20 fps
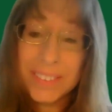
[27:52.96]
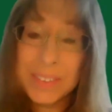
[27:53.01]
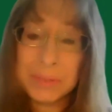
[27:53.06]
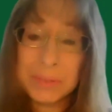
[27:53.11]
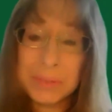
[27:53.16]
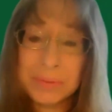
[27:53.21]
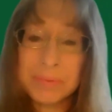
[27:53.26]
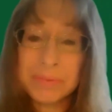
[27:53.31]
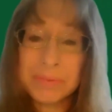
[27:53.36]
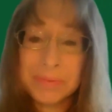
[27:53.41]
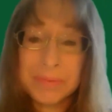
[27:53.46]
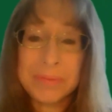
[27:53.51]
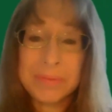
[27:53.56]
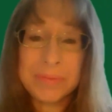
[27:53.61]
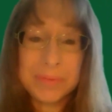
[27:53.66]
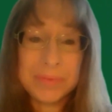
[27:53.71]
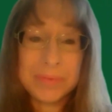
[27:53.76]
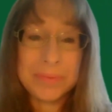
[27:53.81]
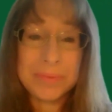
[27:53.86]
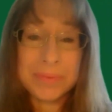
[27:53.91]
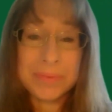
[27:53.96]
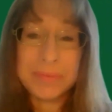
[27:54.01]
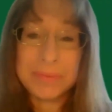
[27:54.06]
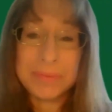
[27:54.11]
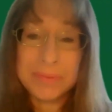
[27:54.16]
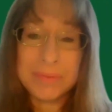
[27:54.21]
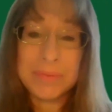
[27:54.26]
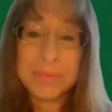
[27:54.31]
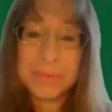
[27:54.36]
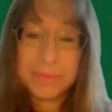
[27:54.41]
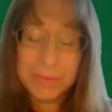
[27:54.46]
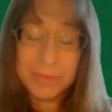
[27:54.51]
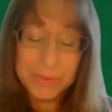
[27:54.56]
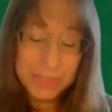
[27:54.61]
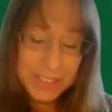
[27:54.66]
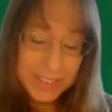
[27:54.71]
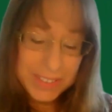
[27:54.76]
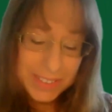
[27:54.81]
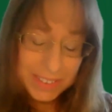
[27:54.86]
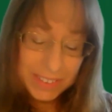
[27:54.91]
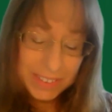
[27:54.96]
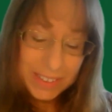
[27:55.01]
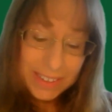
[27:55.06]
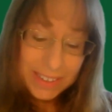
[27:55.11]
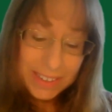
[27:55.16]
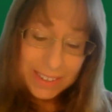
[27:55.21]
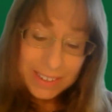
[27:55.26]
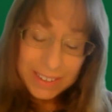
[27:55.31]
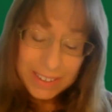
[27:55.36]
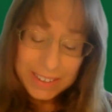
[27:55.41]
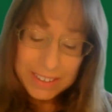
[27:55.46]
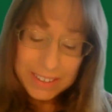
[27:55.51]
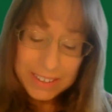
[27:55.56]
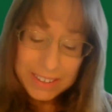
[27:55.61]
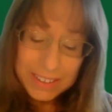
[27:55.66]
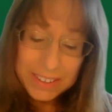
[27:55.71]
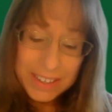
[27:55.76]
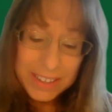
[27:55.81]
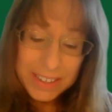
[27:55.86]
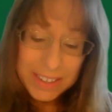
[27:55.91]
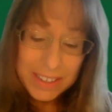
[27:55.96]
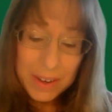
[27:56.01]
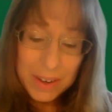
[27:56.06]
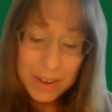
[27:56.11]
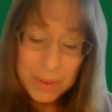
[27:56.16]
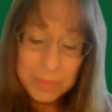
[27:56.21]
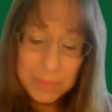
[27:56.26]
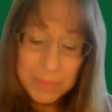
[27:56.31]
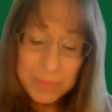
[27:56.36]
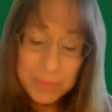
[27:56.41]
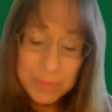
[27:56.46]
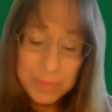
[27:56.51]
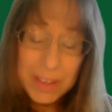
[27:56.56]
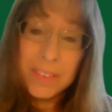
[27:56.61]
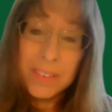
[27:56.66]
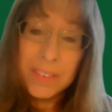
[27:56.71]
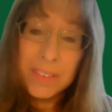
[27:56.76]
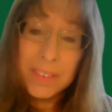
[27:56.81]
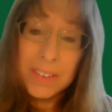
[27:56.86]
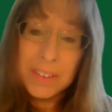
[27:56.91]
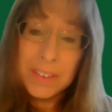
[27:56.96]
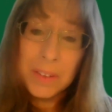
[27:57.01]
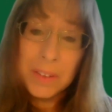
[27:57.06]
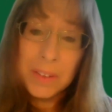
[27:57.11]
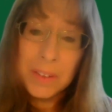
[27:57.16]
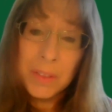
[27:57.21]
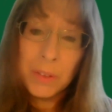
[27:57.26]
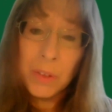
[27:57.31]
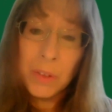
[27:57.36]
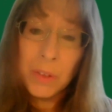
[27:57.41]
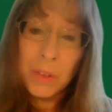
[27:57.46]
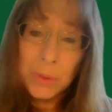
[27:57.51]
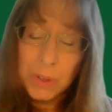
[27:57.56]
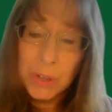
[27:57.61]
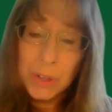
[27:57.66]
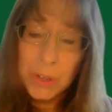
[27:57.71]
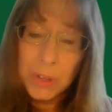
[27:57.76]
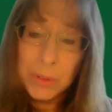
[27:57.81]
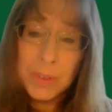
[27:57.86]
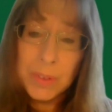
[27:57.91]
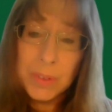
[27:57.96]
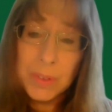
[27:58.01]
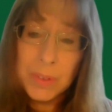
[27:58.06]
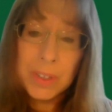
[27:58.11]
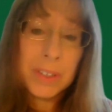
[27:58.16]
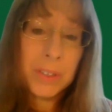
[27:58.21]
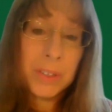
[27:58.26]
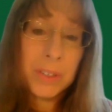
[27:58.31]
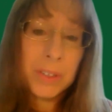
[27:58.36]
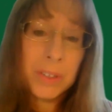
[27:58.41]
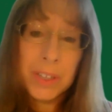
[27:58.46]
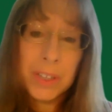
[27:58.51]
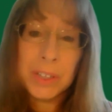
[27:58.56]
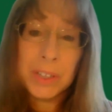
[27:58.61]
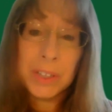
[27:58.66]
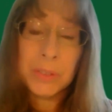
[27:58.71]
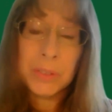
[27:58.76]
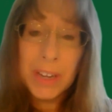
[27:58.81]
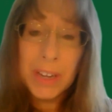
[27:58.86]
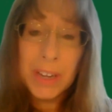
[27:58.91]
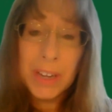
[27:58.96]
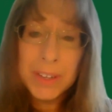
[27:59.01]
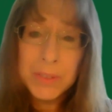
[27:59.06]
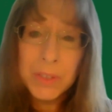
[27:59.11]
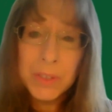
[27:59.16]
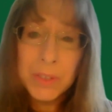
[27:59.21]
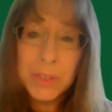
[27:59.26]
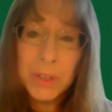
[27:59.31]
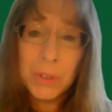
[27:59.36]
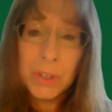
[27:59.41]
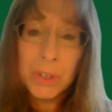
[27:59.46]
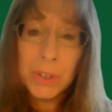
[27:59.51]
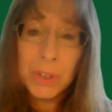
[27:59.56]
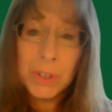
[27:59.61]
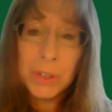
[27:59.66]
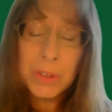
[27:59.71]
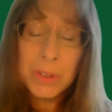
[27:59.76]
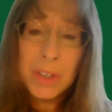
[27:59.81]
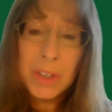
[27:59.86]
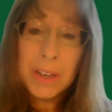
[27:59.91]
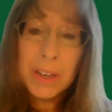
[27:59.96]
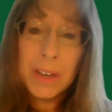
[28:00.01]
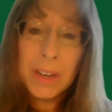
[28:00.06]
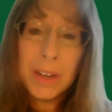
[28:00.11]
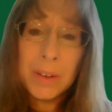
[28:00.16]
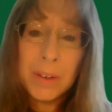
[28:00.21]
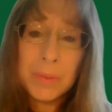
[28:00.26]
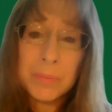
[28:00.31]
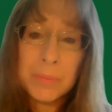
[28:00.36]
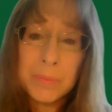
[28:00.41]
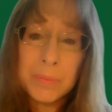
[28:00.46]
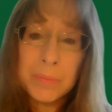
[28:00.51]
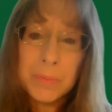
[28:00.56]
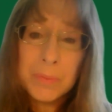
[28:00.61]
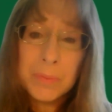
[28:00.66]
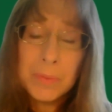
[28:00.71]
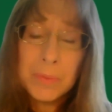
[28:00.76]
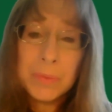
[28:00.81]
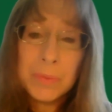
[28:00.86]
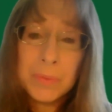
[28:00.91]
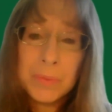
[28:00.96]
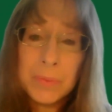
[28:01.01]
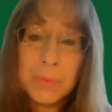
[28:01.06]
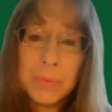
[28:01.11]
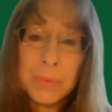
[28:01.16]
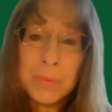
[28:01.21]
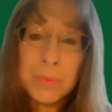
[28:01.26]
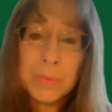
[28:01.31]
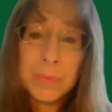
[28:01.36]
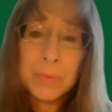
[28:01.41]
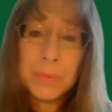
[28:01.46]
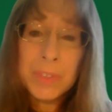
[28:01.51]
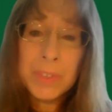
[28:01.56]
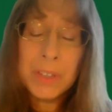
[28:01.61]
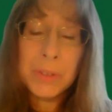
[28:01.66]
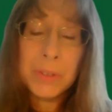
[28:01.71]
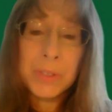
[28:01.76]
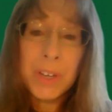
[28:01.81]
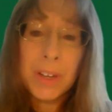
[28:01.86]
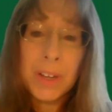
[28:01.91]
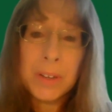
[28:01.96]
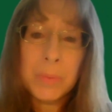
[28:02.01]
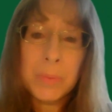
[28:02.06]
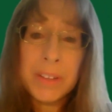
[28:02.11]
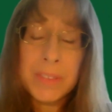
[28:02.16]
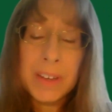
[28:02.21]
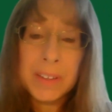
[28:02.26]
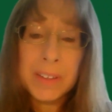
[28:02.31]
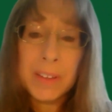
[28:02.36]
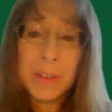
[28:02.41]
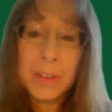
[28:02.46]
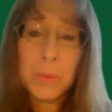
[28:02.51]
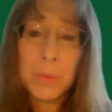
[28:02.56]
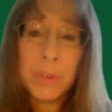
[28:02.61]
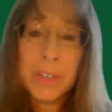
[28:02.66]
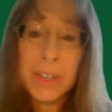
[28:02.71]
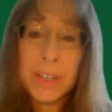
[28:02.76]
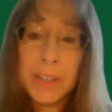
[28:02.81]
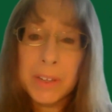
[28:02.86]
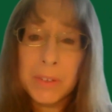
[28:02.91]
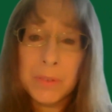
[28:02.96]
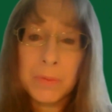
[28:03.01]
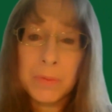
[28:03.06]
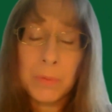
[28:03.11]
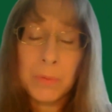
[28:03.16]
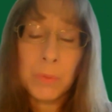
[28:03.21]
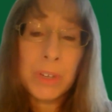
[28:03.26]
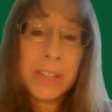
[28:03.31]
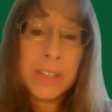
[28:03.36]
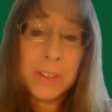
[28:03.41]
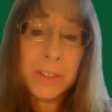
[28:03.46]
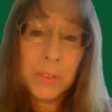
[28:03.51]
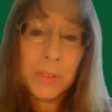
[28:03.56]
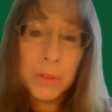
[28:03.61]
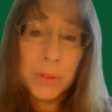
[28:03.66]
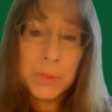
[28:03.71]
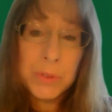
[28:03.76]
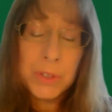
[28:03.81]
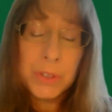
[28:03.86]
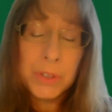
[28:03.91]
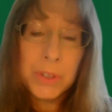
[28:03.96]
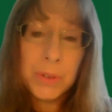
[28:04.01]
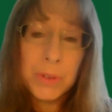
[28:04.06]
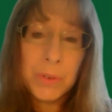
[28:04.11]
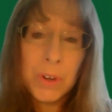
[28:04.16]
so recent. All right. Um, and the the loan growth again, you're getting nice loan growth. Um, can you talk about that? Like, what kind of what kind of loans are you